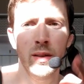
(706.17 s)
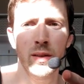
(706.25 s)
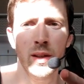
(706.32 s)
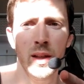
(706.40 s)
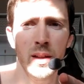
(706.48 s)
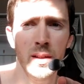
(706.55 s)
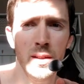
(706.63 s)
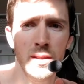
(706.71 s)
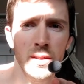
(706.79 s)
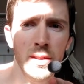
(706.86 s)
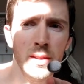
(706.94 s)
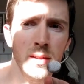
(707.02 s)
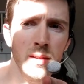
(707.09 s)
Take it
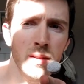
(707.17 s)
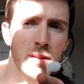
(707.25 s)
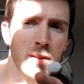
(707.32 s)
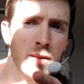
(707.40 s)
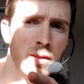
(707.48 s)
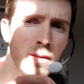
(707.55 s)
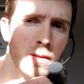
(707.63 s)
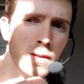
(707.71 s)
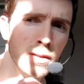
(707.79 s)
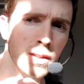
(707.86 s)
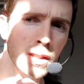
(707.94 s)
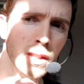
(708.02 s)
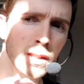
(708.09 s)
easy.
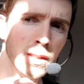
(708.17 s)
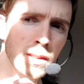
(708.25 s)
See ya.